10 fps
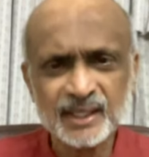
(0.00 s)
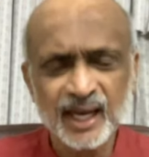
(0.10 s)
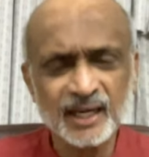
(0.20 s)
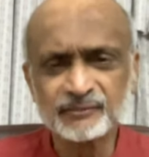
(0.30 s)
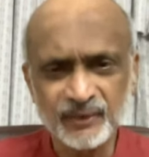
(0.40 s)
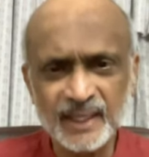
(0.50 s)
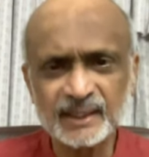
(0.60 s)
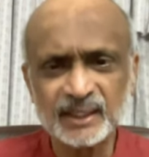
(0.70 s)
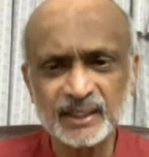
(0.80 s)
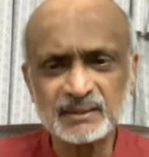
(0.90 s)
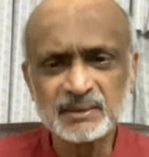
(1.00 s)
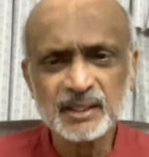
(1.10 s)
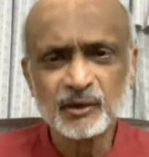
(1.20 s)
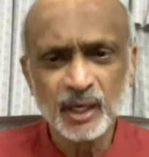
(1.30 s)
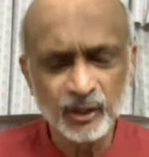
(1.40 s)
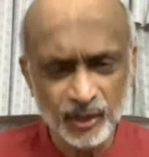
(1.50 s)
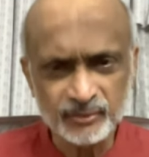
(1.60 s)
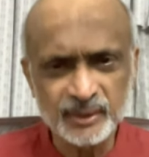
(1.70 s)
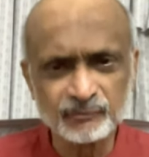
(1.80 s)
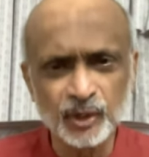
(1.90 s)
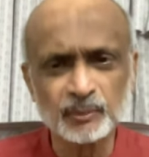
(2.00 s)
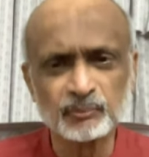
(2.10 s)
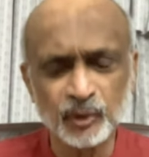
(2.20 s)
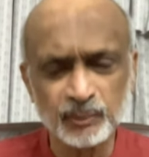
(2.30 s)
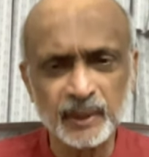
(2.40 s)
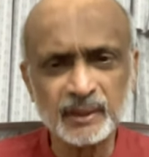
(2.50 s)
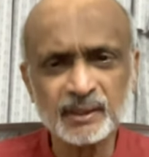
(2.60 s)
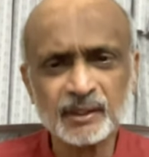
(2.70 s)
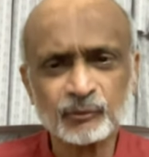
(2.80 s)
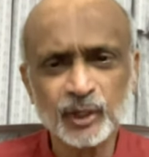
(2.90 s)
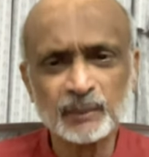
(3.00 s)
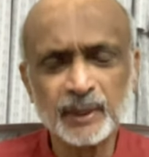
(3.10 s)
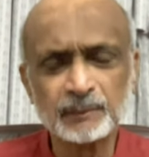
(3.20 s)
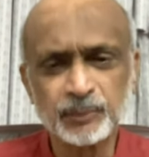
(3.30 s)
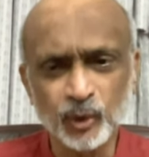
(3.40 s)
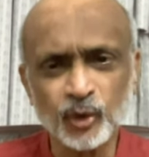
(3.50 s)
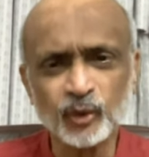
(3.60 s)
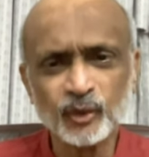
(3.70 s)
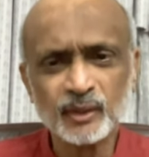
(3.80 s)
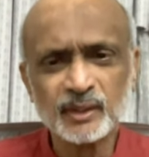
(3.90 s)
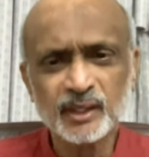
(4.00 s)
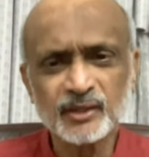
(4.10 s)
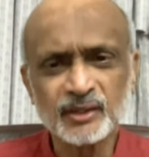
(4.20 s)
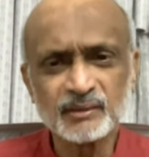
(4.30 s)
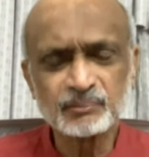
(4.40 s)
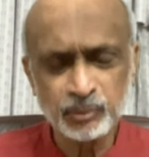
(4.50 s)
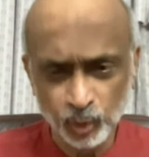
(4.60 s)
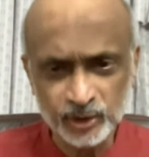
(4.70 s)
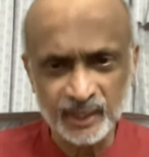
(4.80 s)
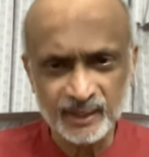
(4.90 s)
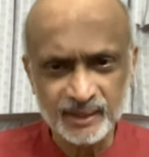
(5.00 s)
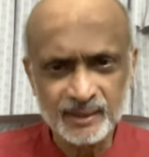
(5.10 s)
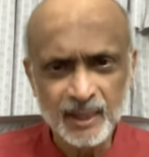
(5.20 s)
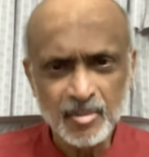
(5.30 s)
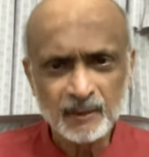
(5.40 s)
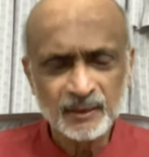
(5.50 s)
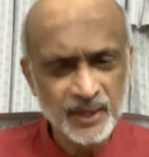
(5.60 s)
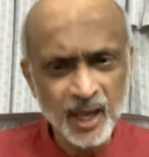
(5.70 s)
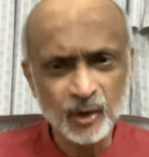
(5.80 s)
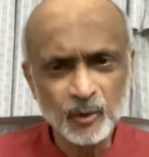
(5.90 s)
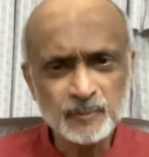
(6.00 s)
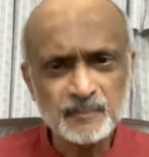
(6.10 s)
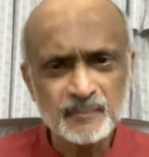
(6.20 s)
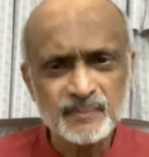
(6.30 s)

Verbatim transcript: and frankly, a lot of them would have, would be would have been pro uh, Putin. Now,